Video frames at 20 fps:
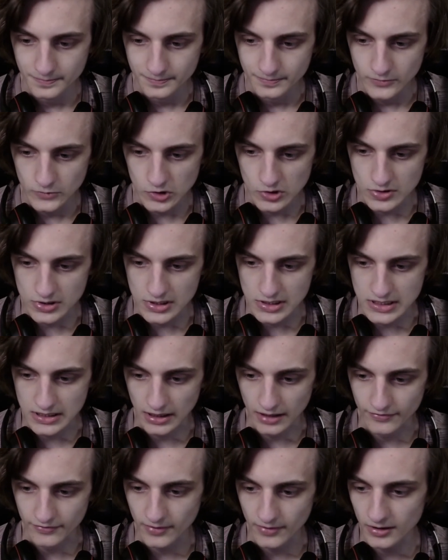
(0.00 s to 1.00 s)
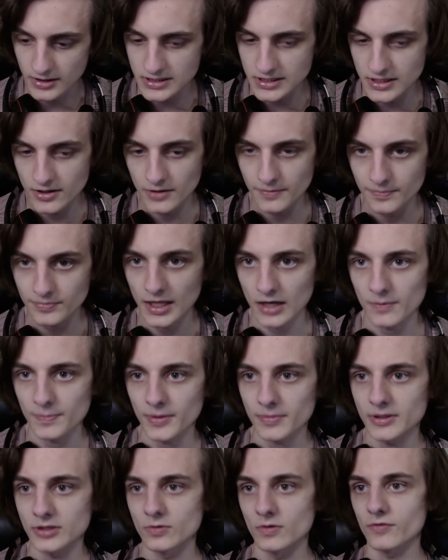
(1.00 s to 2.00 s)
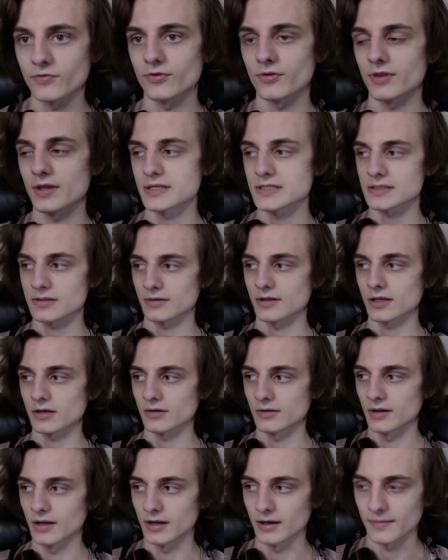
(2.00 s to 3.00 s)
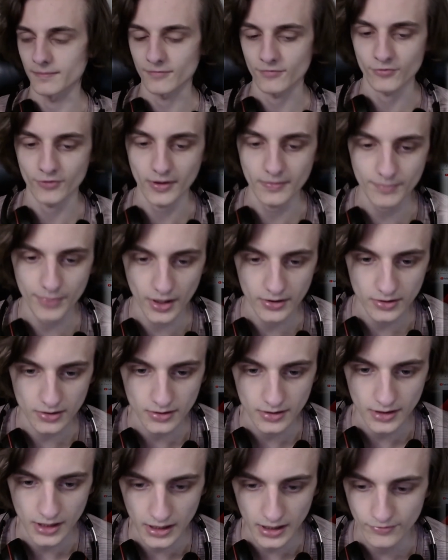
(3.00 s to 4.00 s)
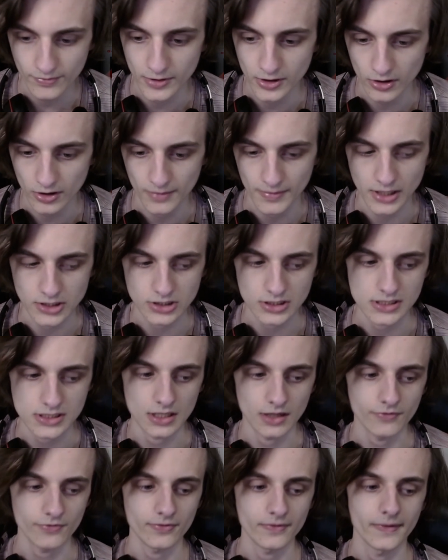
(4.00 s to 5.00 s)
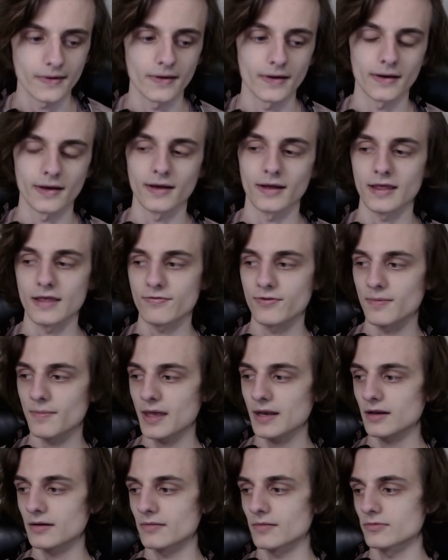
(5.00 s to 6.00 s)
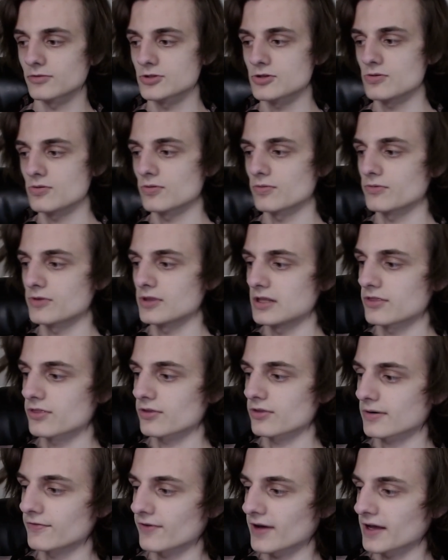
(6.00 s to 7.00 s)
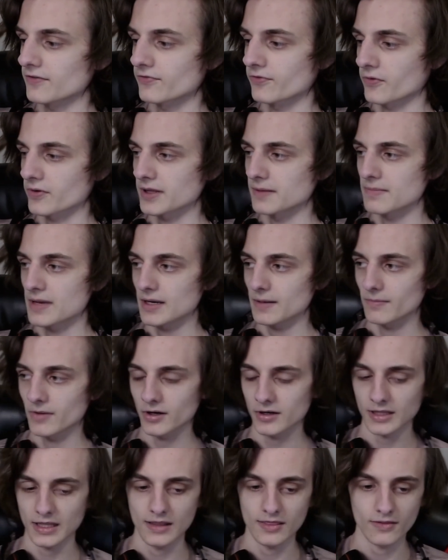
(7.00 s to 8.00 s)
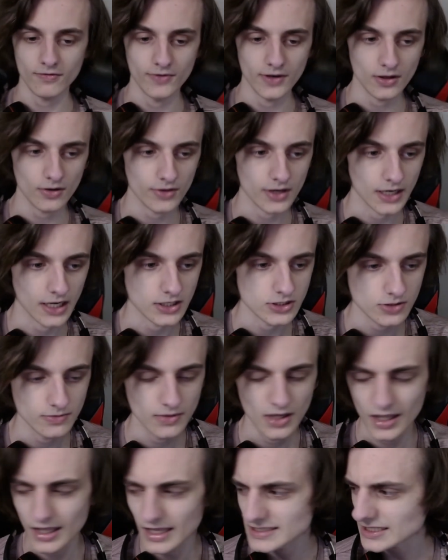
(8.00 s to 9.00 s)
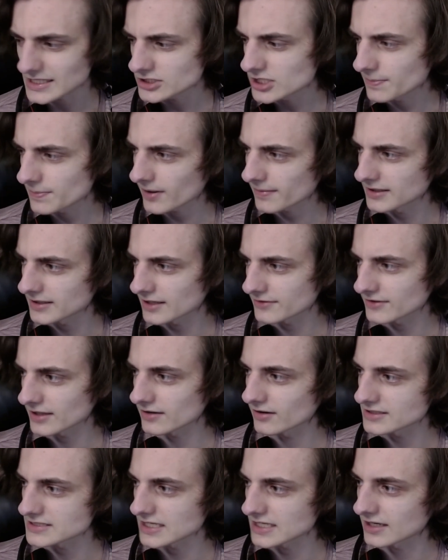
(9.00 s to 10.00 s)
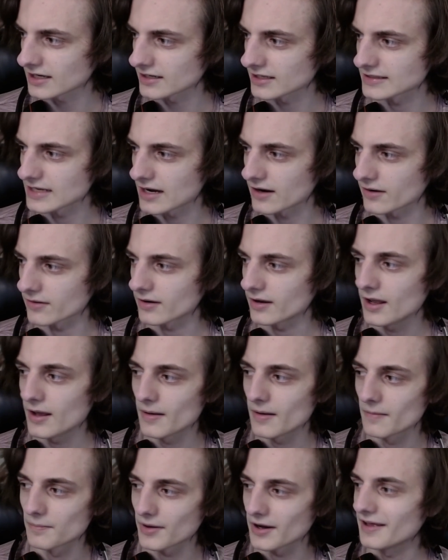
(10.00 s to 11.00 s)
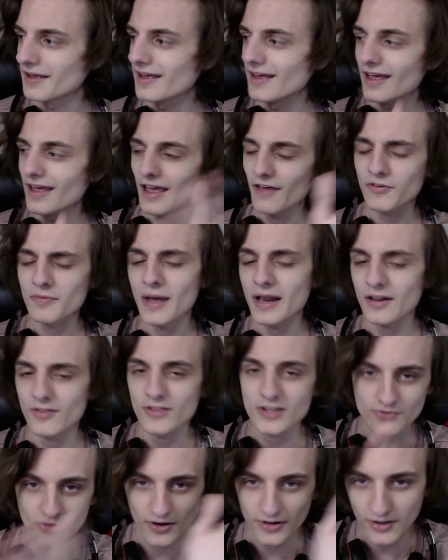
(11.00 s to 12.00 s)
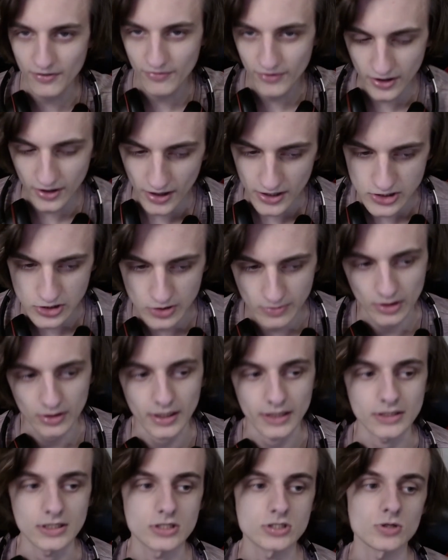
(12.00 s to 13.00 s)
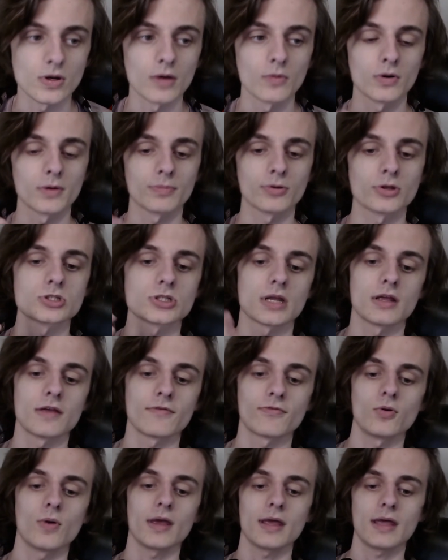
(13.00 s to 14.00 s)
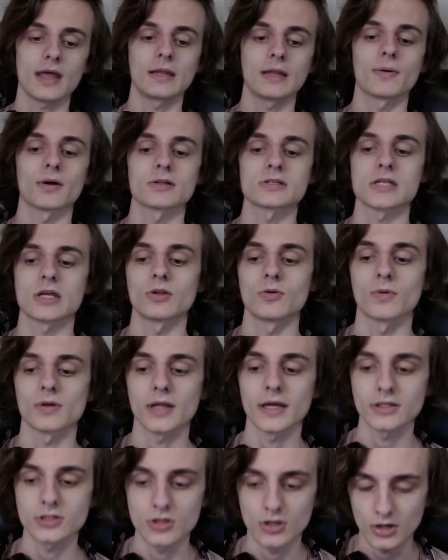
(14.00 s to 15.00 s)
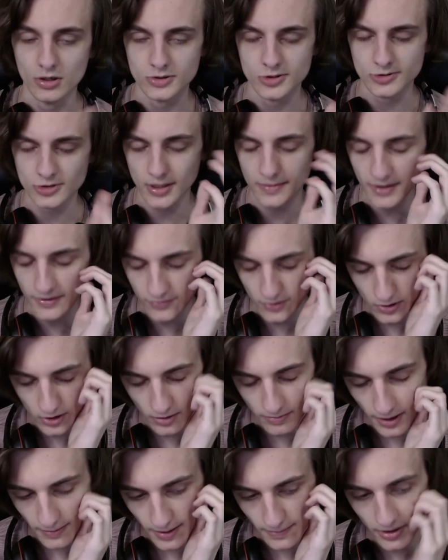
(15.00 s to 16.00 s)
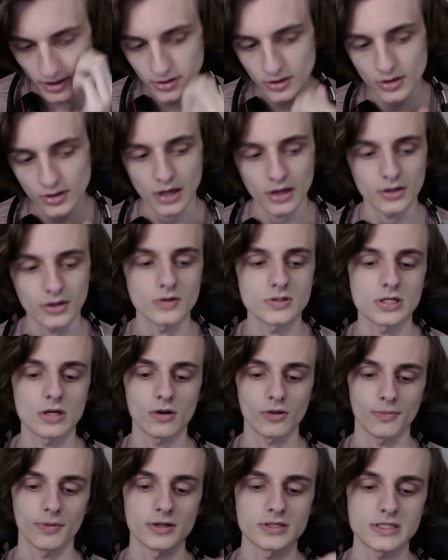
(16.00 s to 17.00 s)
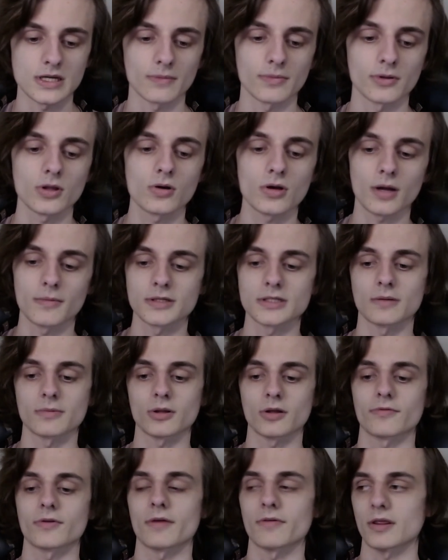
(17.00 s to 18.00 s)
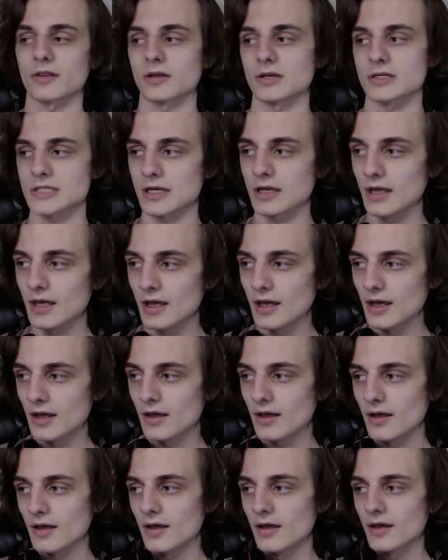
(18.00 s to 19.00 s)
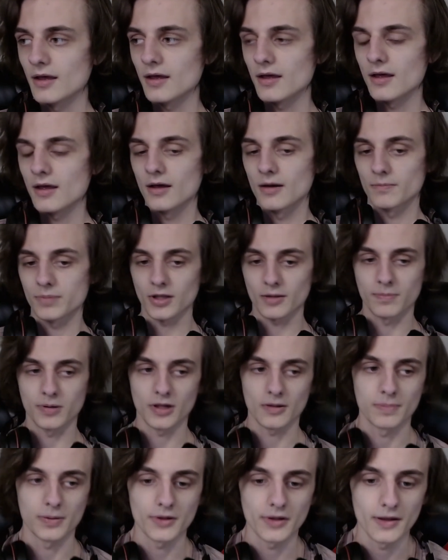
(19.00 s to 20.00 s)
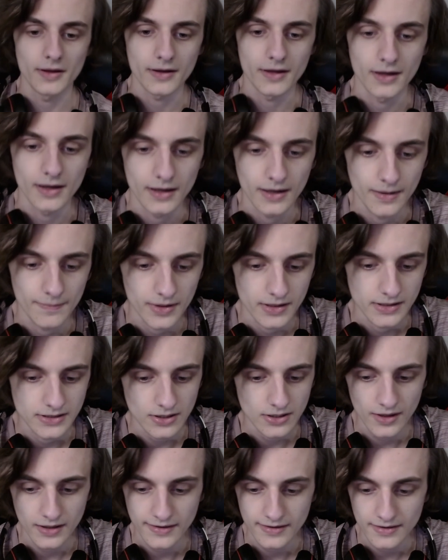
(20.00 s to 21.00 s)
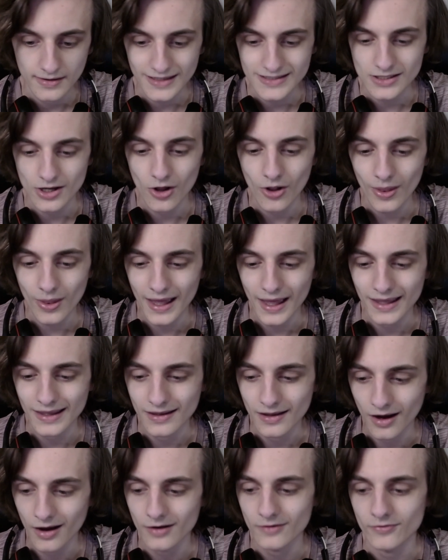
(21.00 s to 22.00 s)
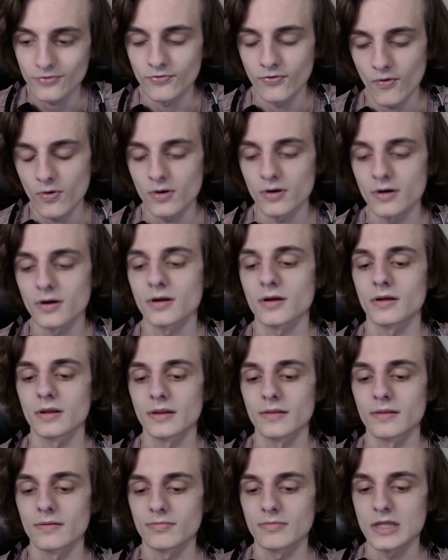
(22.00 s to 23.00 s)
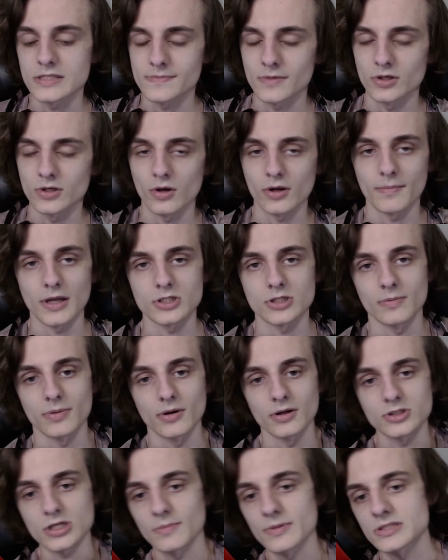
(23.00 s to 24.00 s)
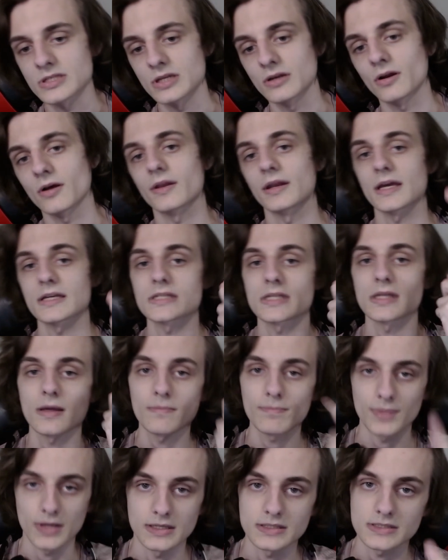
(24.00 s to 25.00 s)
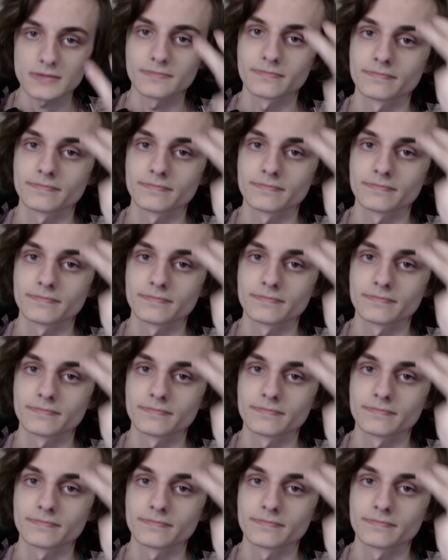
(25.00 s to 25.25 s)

Juicy stuff. Honestly though, that'll probably do it for this little um, fun bundle of Madoka Magic stuff. Uh, if you made it to the 35, 40 minute mark in the video, then I assume it's actually probably not that long because I cut it down. But if you made it this far into the video, I assume you like it. So I would appreciate if you hit any buttons that you would like to, you know, subscribe. If you're new, blah, blah, blah, you know how it goes. Hit all the buttons down below. Comment down below if you have anything to say plug, plug, plug. Um, but until then, that's all I got for this Madoka Magica Bunch. I'll be seeing you on the next thing. Peace.